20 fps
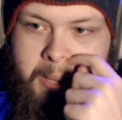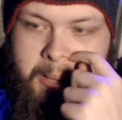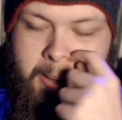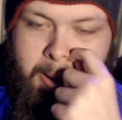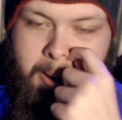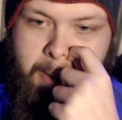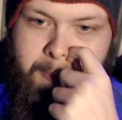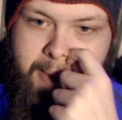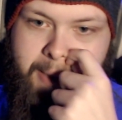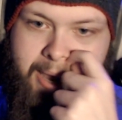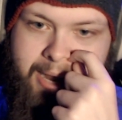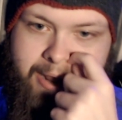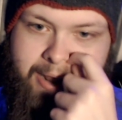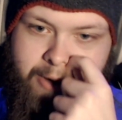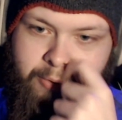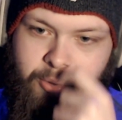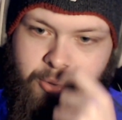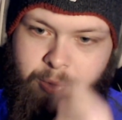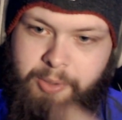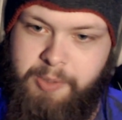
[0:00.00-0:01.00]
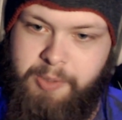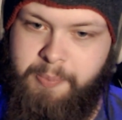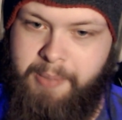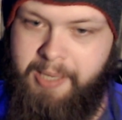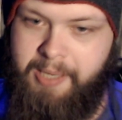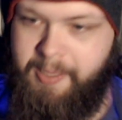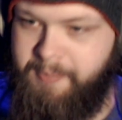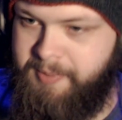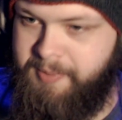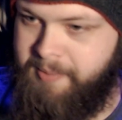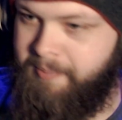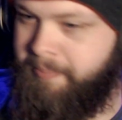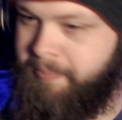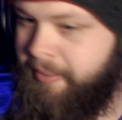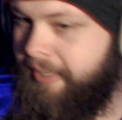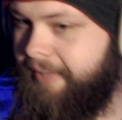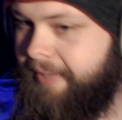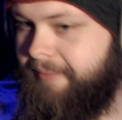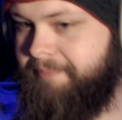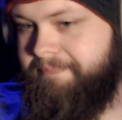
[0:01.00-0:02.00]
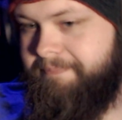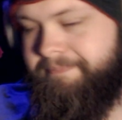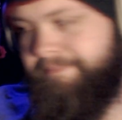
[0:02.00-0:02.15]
Oh, man, I don't know these peeps, but